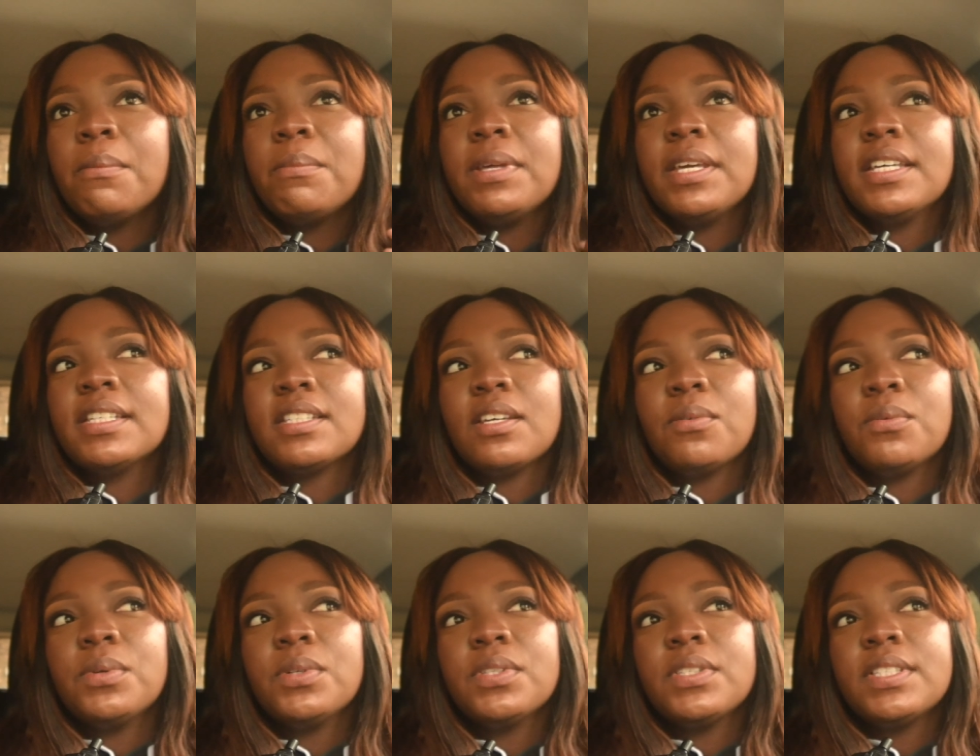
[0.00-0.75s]
because
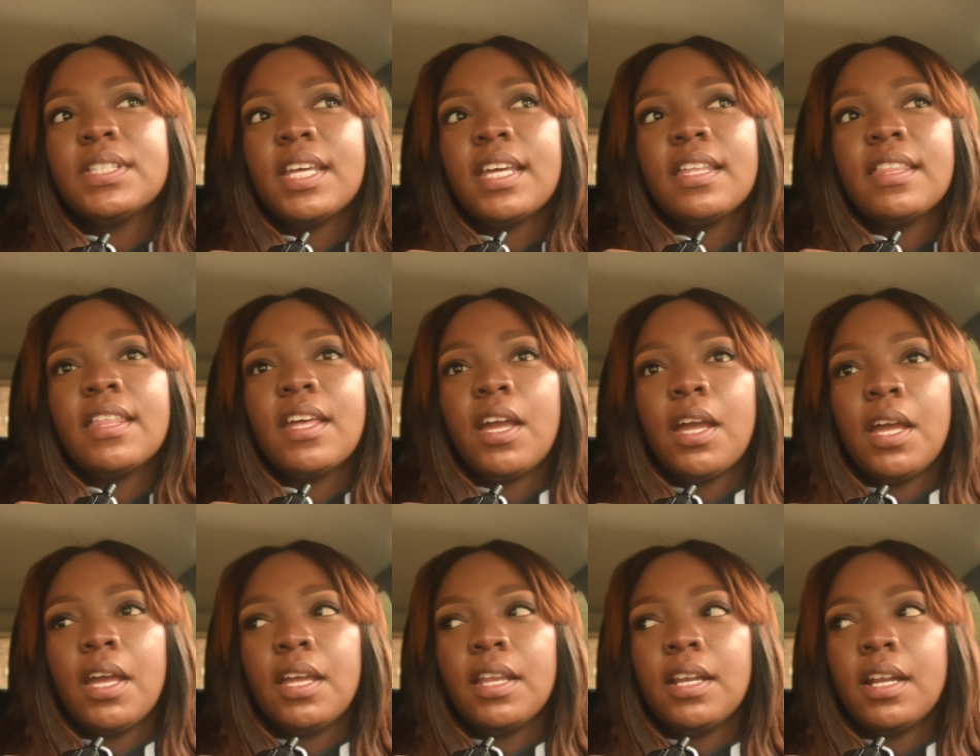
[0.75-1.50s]
I will say
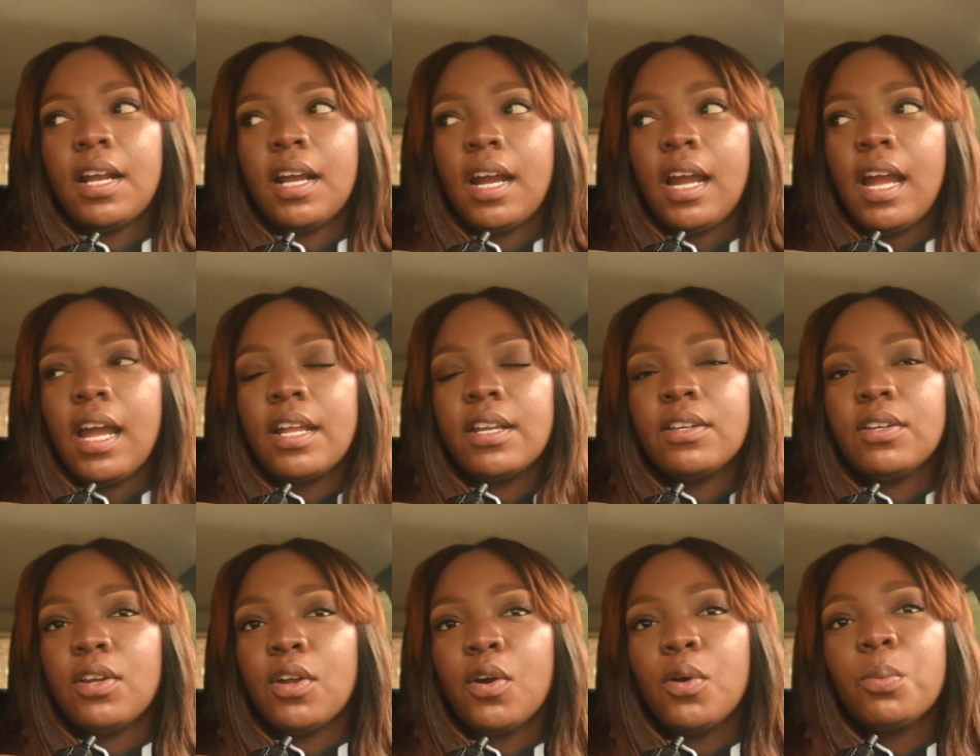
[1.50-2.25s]
that I
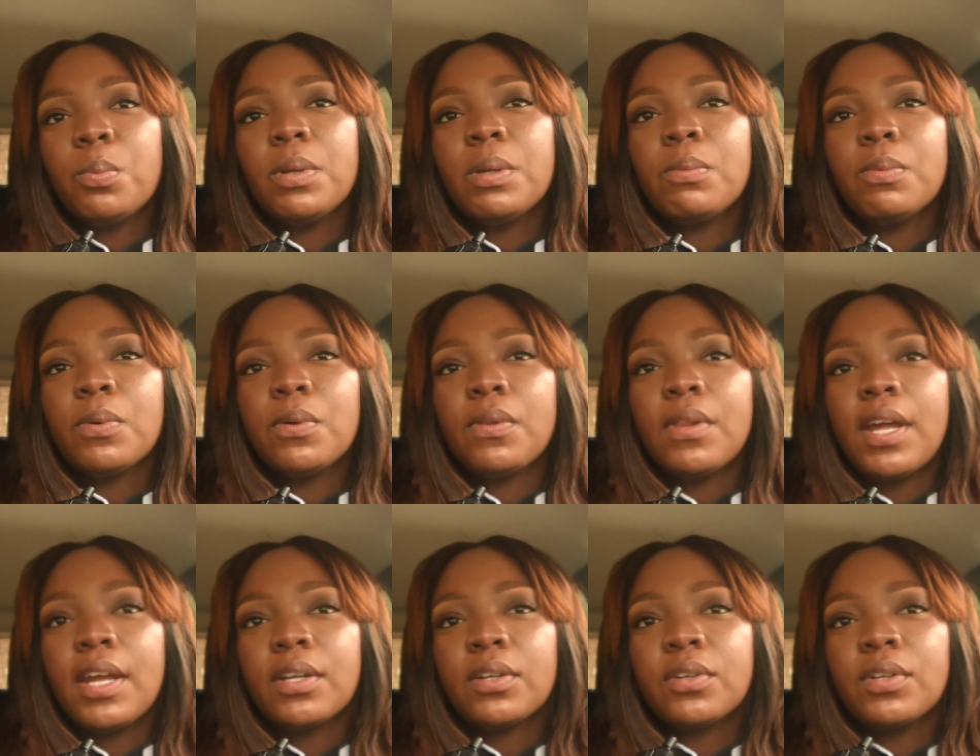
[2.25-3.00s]
know people
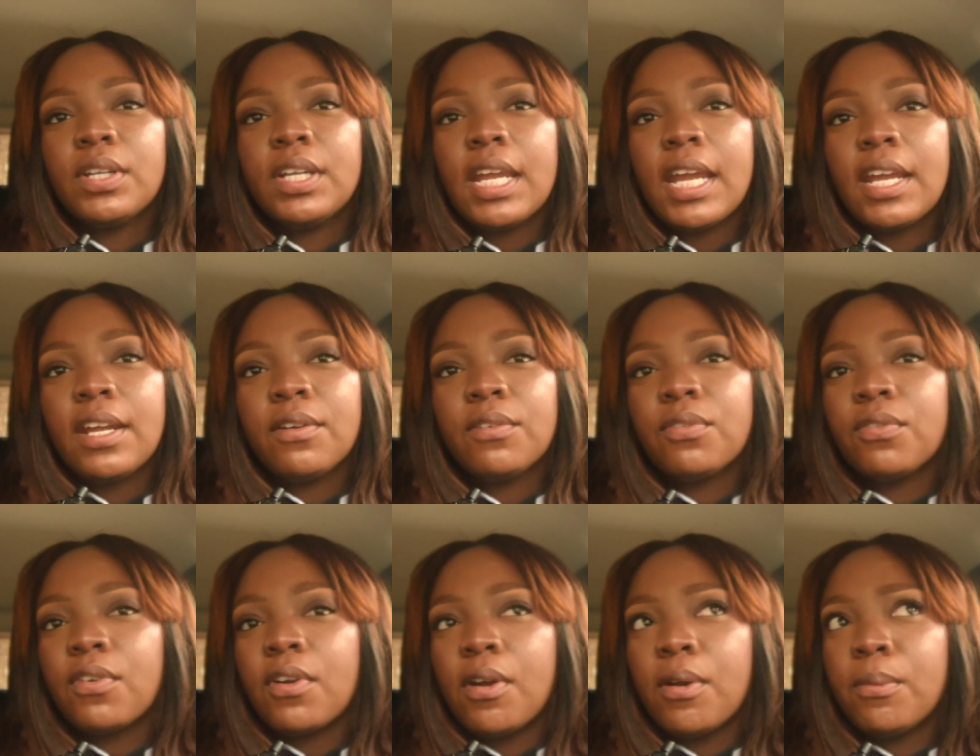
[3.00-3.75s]
that
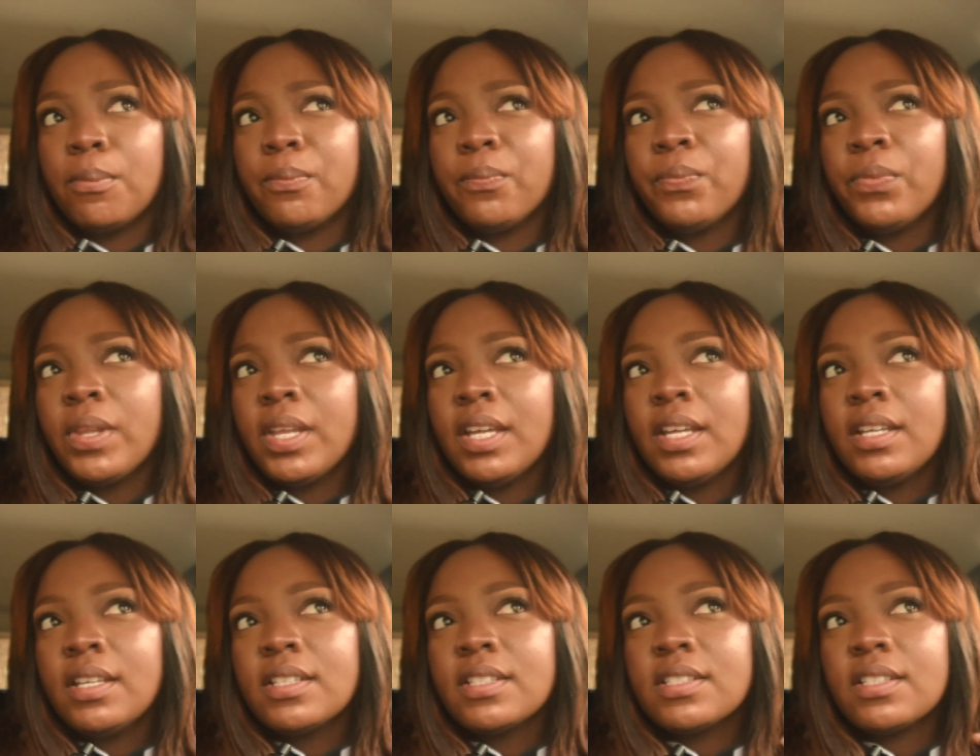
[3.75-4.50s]
create from
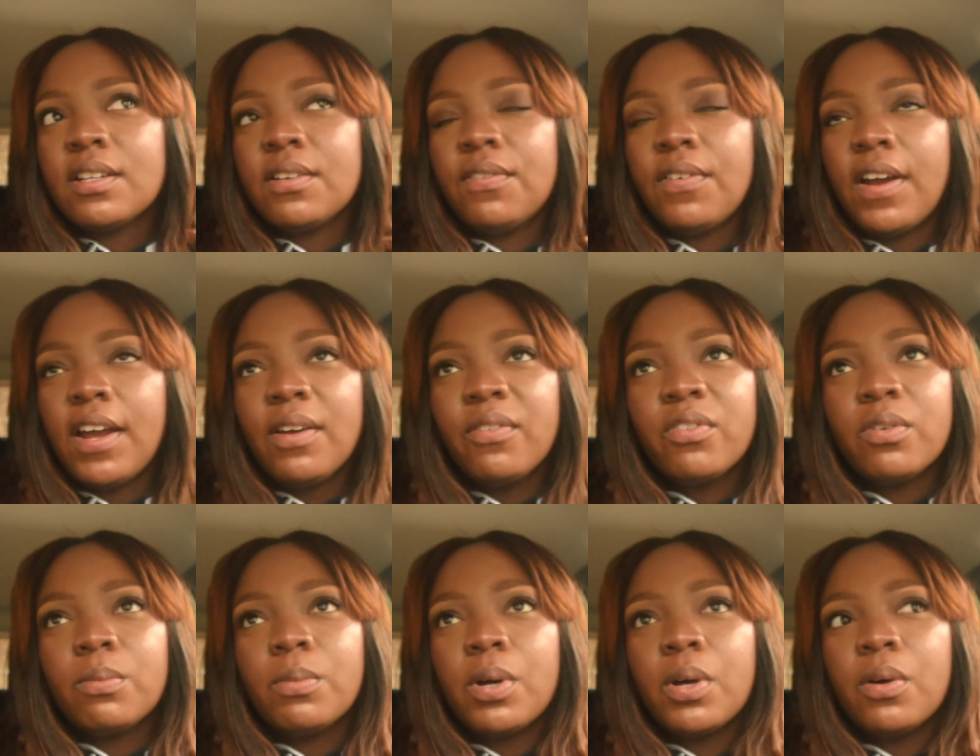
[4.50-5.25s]

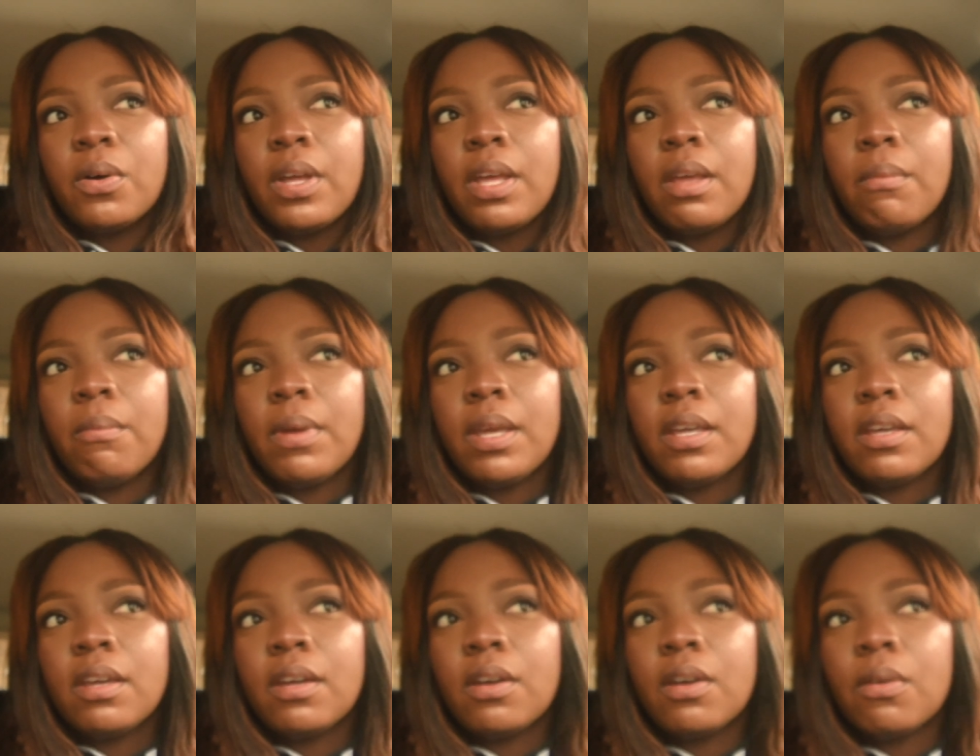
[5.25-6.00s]
survival mode and
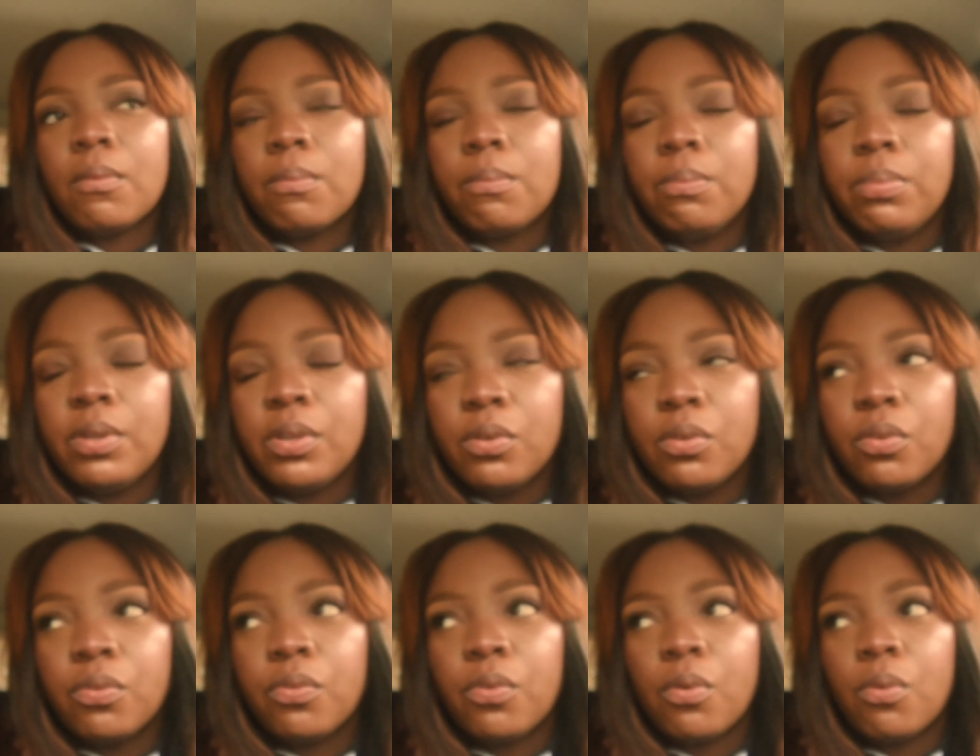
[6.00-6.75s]
make
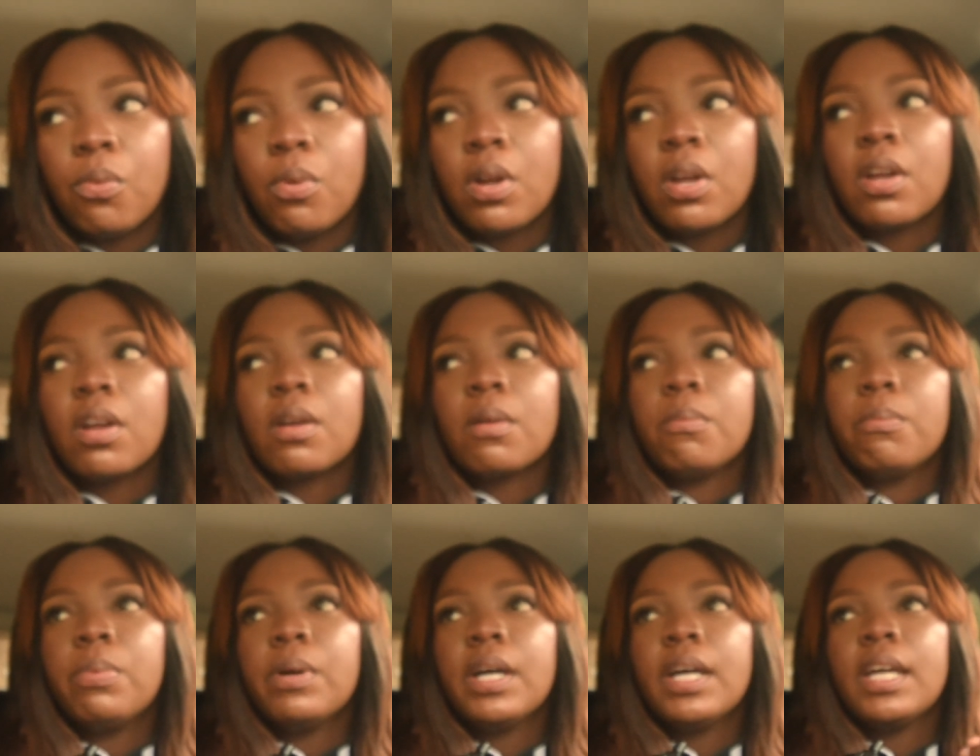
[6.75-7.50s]
beautiful work,
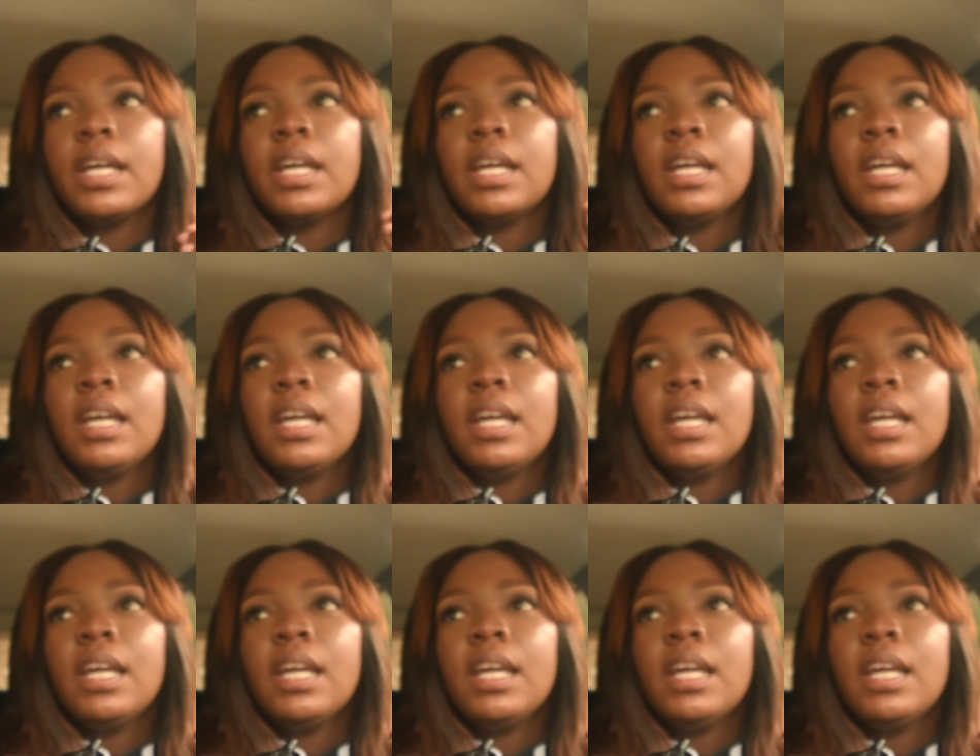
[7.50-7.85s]
but